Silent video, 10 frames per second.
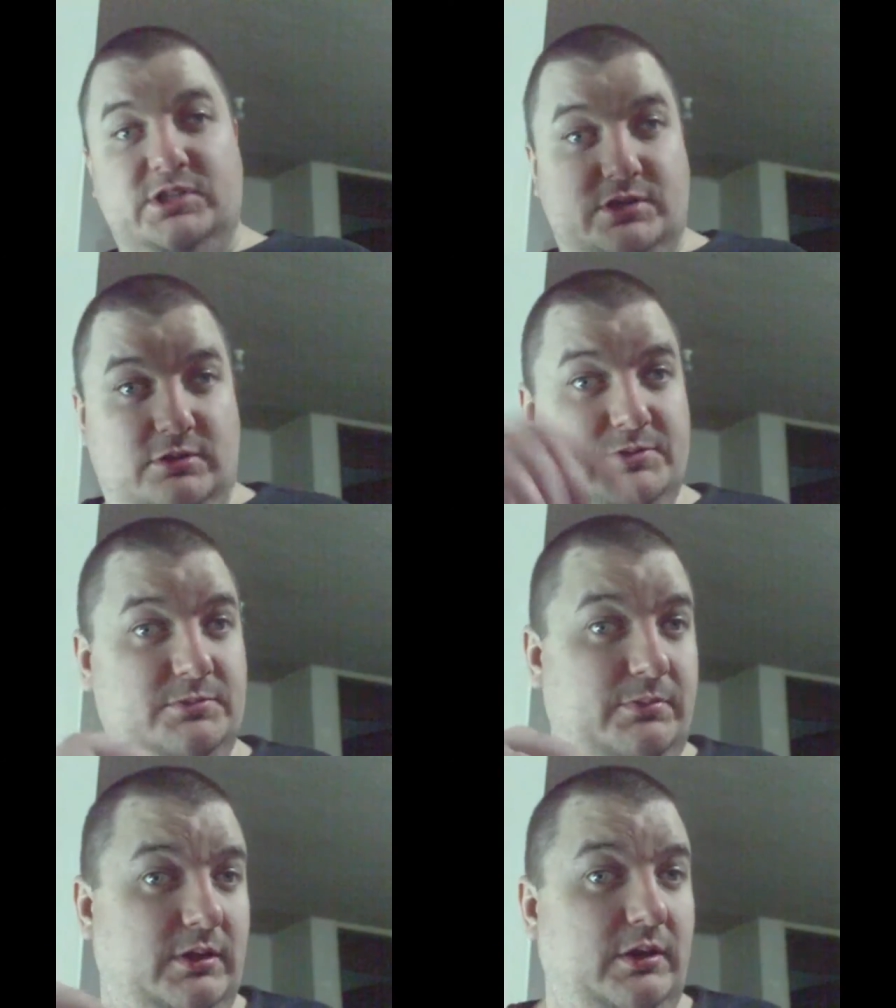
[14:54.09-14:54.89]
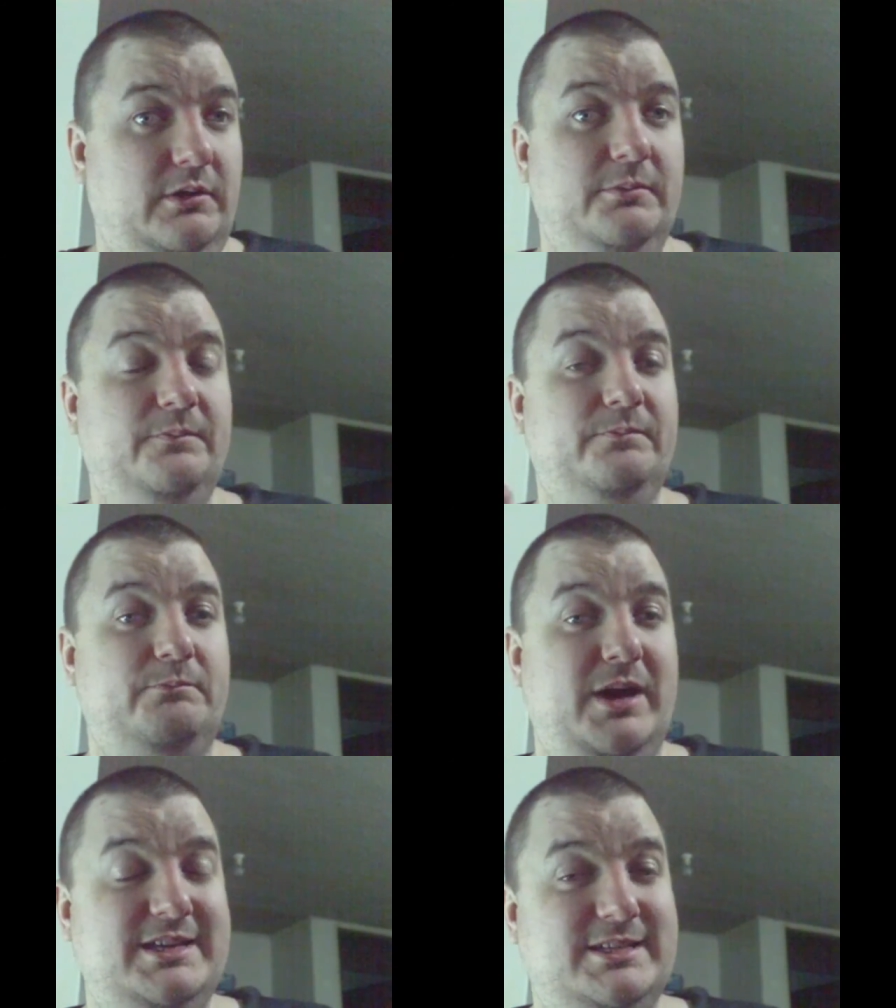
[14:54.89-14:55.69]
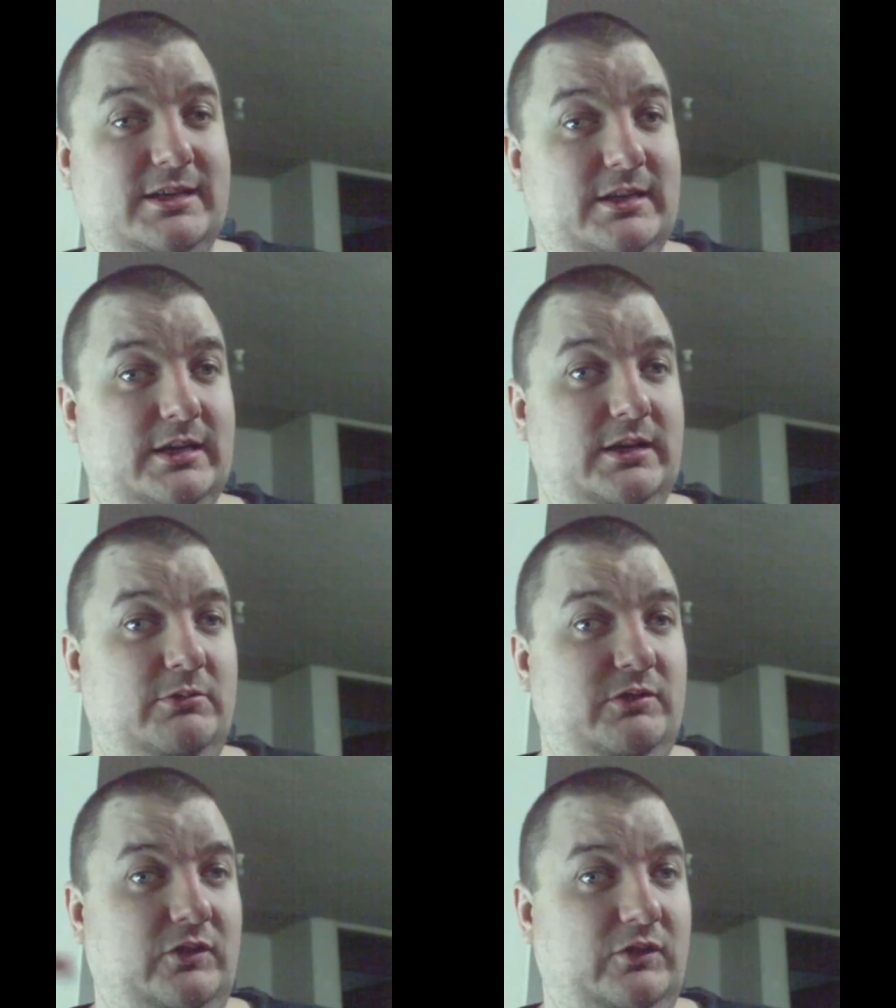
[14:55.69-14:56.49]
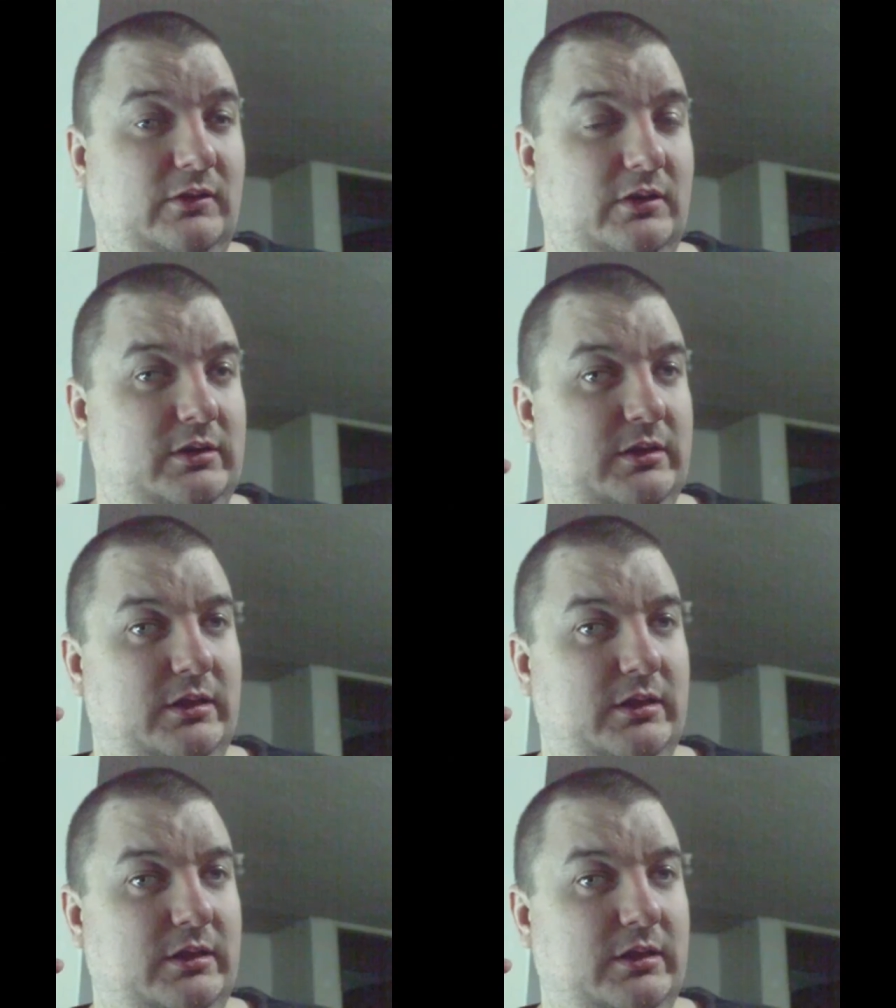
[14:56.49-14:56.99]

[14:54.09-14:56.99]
description below. Basically, it was just,